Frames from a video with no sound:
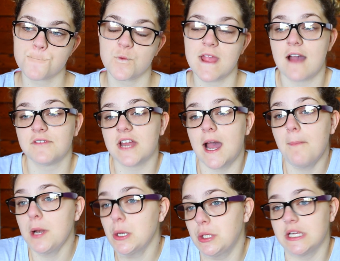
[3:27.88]
We haven't
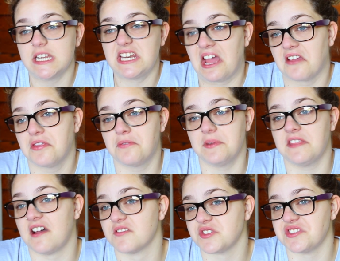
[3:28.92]
uploaded in like
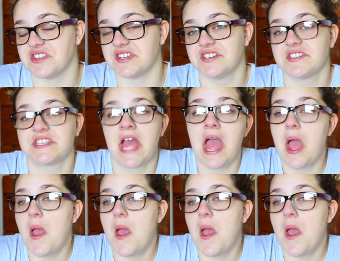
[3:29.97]
3,000 years.